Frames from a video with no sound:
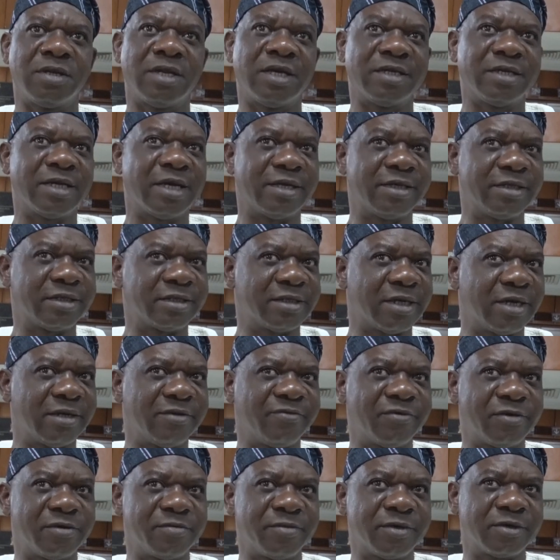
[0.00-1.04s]
Niger Delta
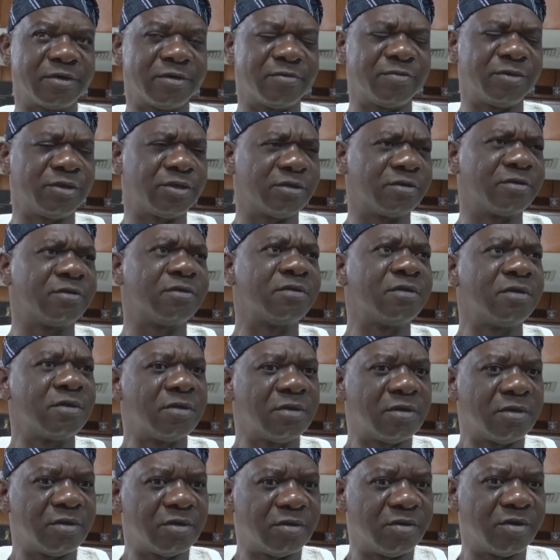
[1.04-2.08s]
Development Commission,
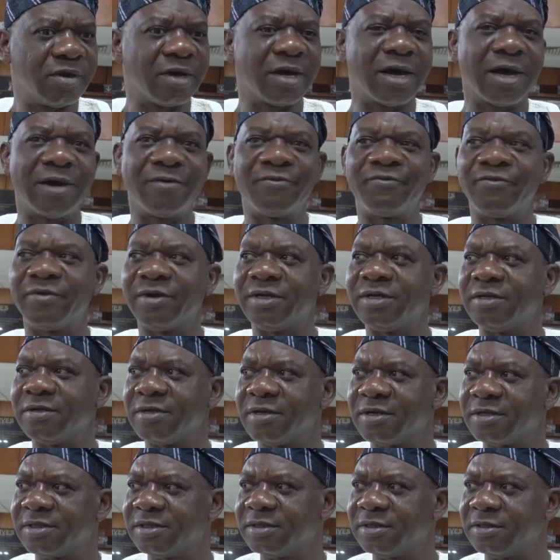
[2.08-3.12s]
you have the
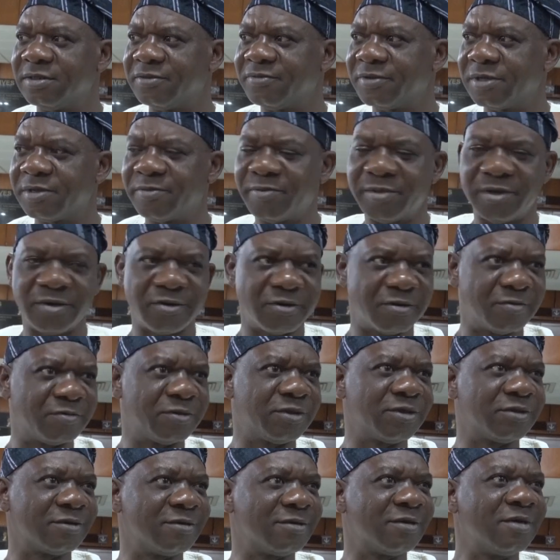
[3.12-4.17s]
Northeast Development
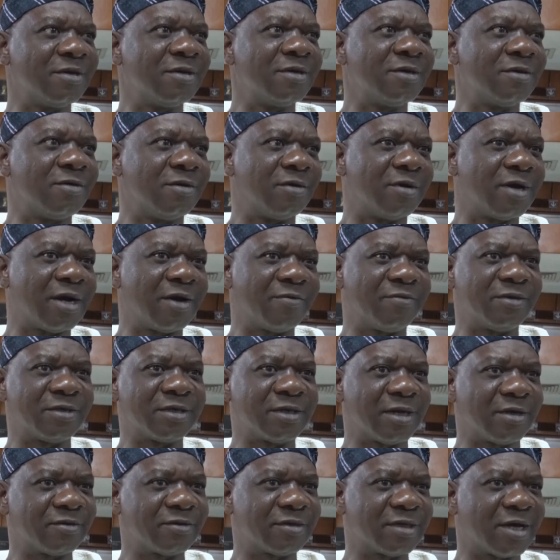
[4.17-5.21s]
Commission, you have the
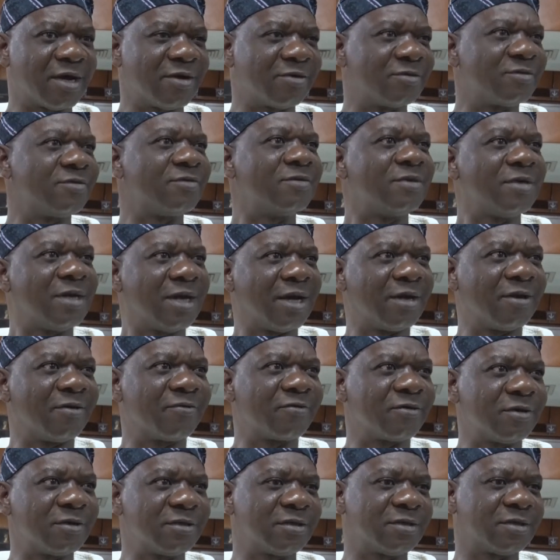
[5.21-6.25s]
South-South, and
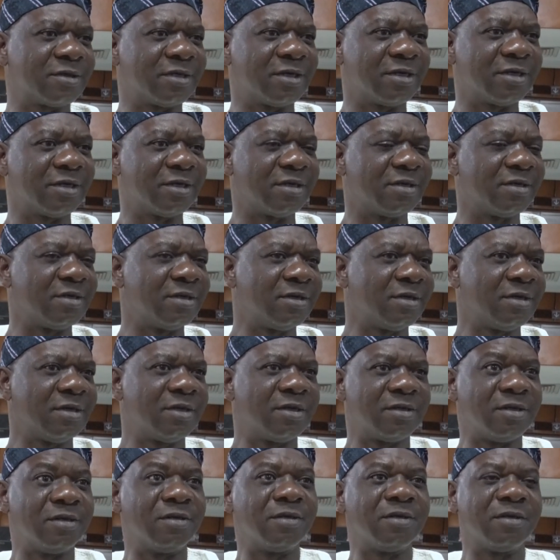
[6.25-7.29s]
of course
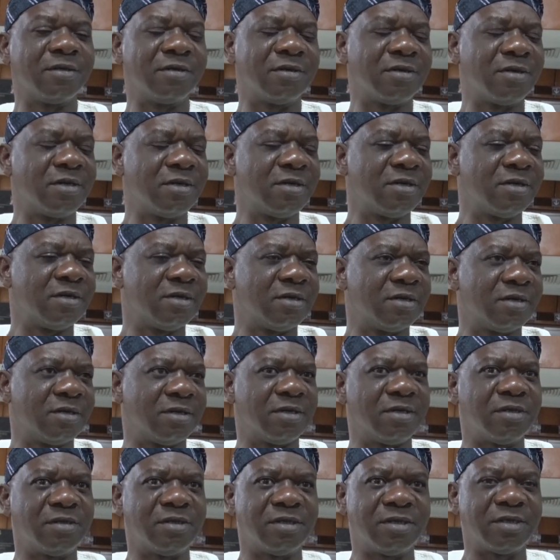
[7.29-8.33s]

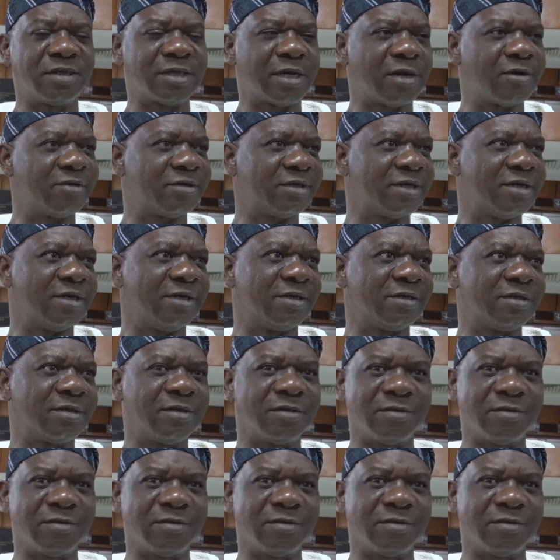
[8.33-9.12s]
the South-East.